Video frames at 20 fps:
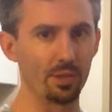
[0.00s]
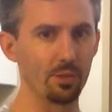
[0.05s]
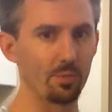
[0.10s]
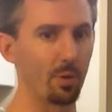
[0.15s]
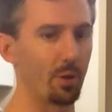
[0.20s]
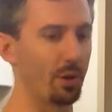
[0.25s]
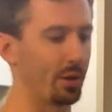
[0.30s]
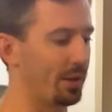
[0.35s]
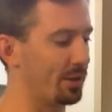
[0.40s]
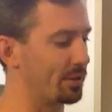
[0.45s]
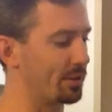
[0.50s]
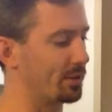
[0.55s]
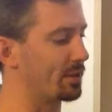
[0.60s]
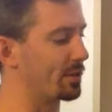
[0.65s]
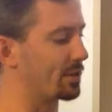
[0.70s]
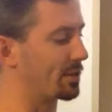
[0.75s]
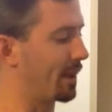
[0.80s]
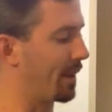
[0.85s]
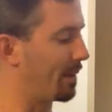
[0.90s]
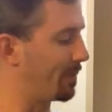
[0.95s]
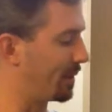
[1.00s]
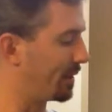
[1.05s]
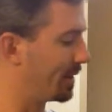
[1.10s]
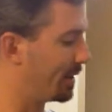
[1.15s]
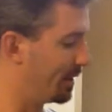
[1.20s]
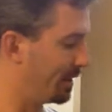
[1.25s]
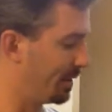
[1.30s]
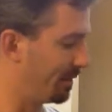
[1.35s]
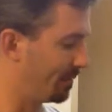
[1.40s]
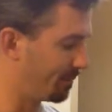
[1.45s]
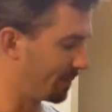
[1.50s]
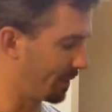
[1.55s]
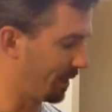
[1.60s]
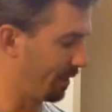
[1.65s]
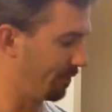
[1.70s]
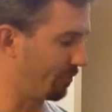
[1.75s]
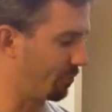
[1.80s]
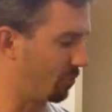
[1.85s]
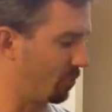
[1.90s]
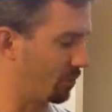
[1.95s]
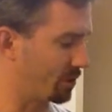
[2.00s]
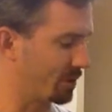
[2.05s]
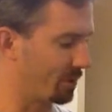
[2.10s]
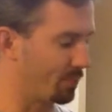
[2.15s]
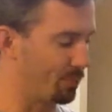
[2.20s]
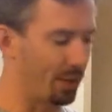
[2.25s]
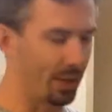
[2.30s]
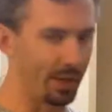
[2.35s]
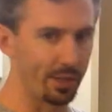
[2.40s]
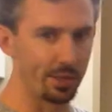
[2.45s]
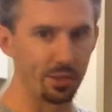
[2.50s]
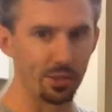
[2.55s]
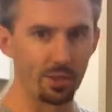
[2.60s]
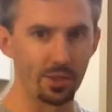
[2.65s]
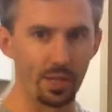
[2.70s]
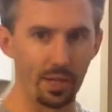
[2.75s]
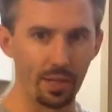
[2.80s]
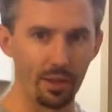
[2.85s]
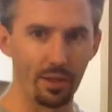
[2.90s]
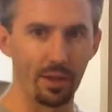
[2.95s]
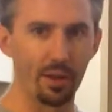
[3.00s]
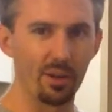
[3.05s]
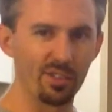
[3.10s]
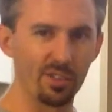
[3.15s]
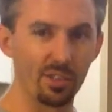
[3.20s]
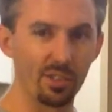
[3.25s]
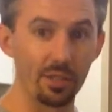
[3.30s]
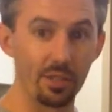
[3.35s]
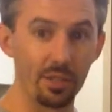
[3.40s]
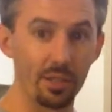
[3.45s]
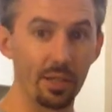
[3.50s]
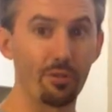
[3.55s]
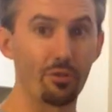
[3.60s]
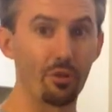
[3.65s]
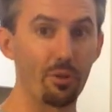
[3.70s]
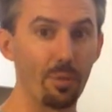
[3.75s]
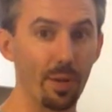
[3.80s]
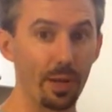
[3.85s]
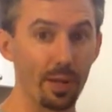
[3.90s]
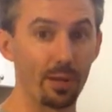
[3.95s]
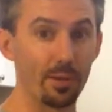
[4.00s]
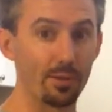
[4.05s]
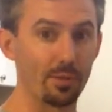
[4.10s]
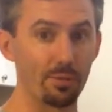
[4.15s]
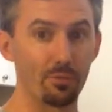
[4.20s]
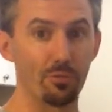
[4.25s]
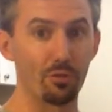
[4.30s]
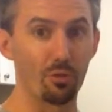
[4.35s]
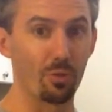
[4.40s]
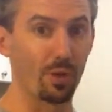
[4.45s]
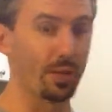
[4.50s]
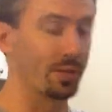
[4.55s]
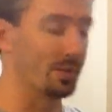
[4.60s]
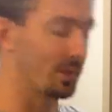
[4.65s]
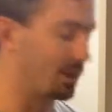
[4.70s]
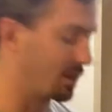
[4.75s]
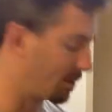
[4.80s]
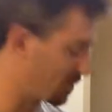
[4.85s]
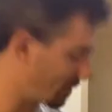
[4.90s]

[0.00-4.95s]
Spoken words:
and the smokiness of the salmon, and of course the bread is just kind of there as a delivery mechanism for the rest of the